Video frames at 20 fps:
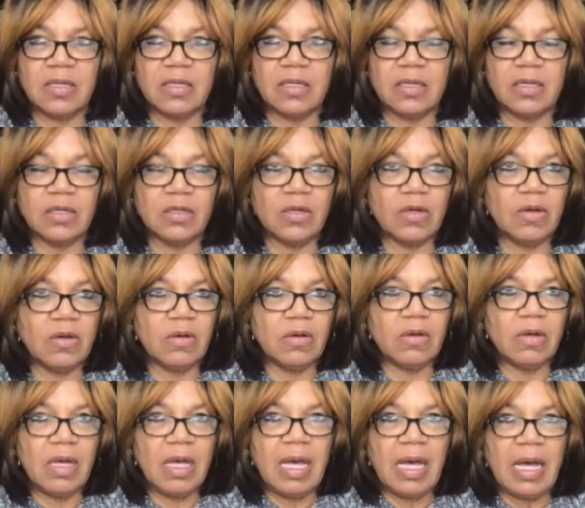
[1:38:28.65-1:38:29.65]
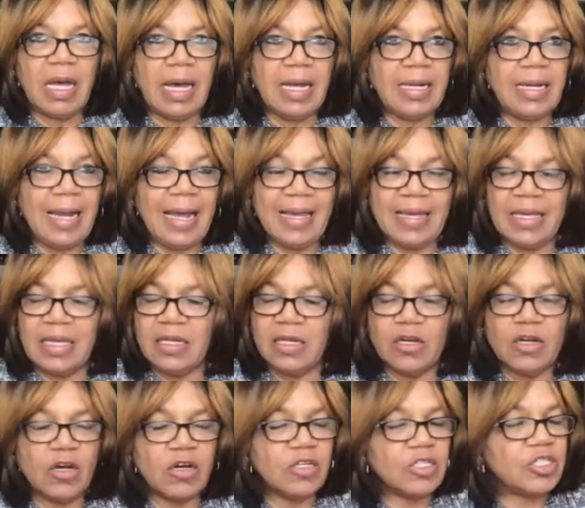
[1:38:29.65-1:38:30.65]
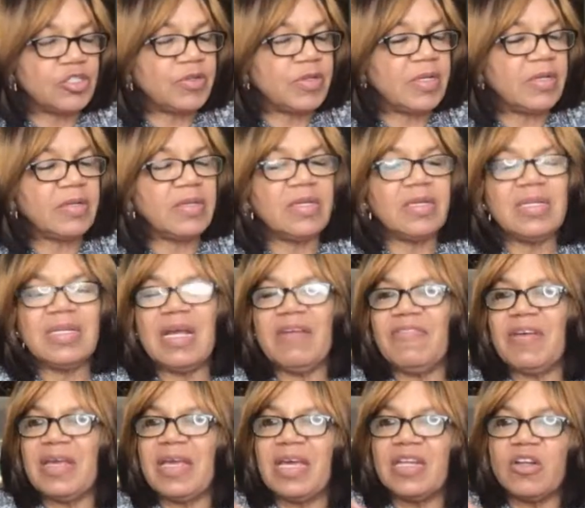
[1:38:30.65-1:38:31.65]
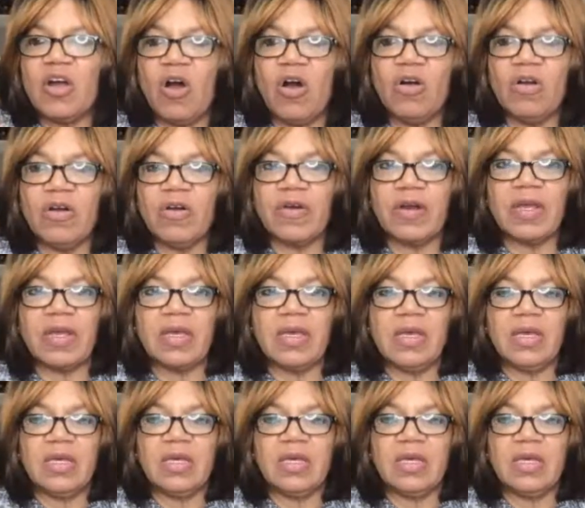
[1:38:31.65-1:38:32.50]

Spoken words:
You know, unlike in the country, you never get hungry.